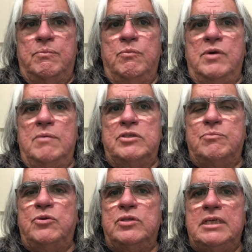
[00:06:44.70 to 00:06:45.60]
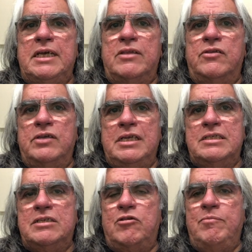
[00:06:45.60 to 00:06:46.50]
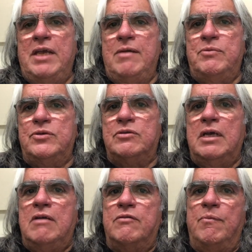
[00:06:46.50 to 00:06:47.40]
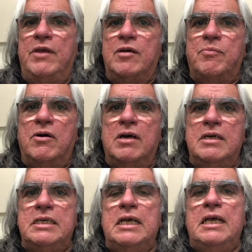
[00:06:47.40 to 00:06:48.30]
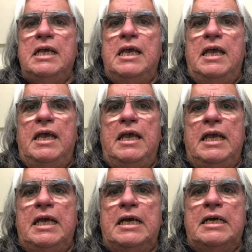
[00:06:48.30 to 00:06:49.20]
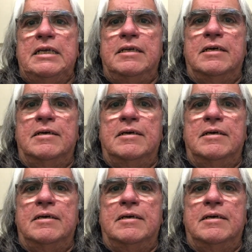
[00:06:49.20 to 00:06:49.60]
were able to pull together the necessary papers from their part, and